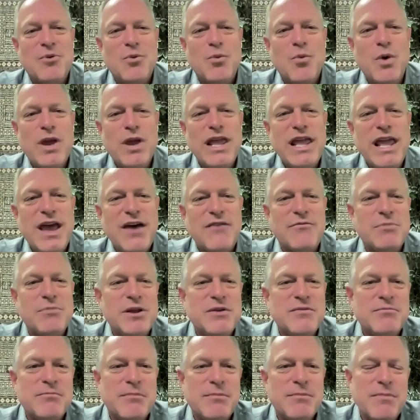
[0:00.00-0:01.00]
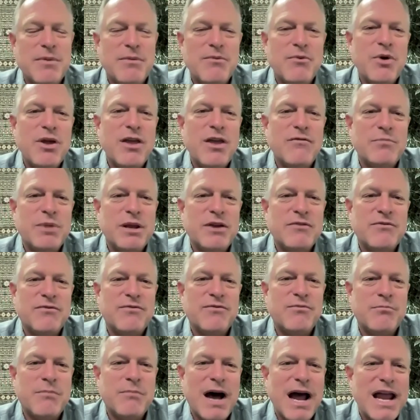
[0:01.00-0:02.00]
we have
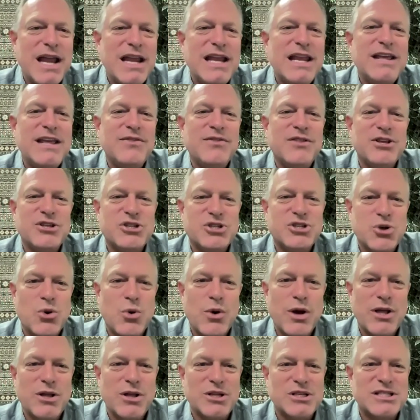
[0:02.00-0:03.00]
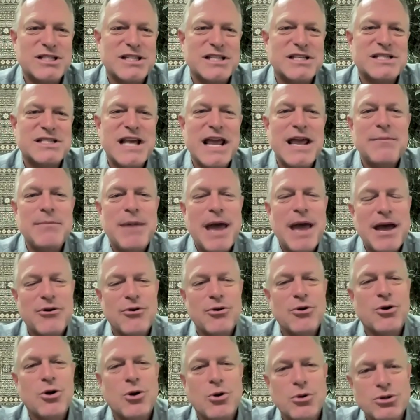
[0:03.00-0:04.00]
been mining the soils, the same
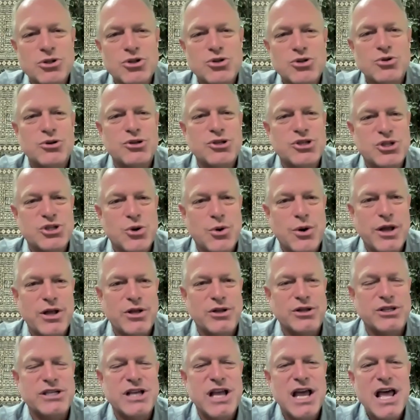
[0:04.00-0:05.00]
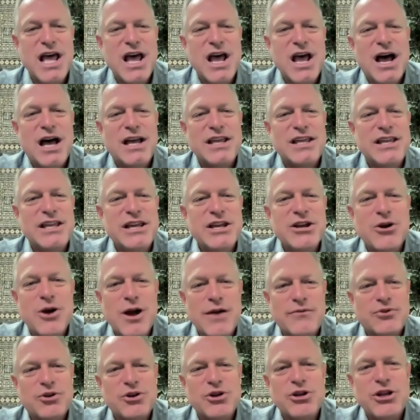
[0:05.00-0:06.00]
agricultural soils, year
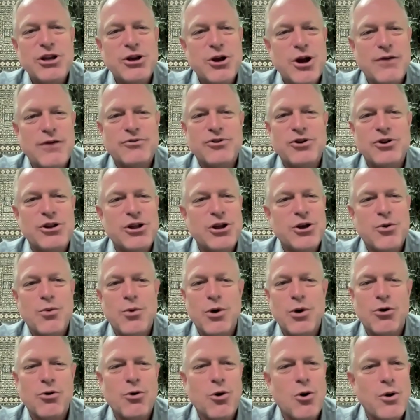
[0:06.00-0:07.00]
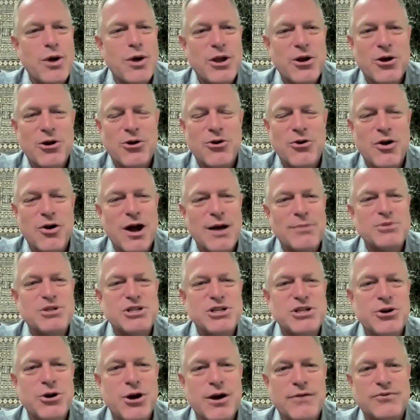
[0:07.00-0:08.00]
after year after year. We're growing our crops
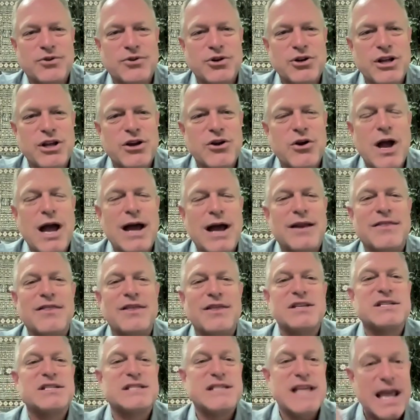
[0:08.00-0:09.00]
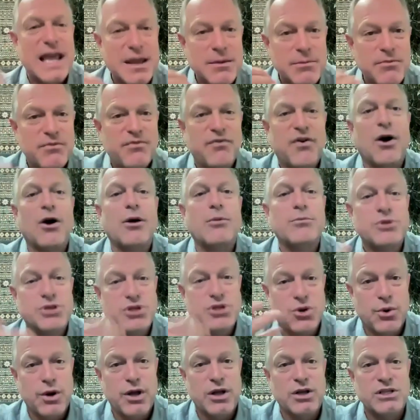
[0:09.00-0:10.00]
year after year out of the same farm
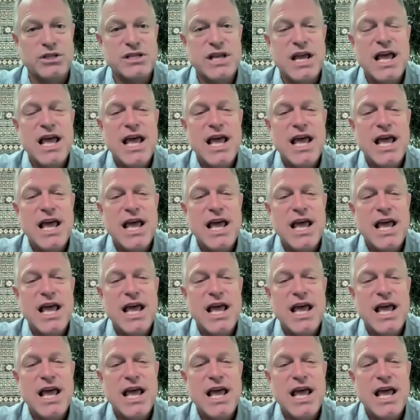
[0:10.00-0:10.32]
soils.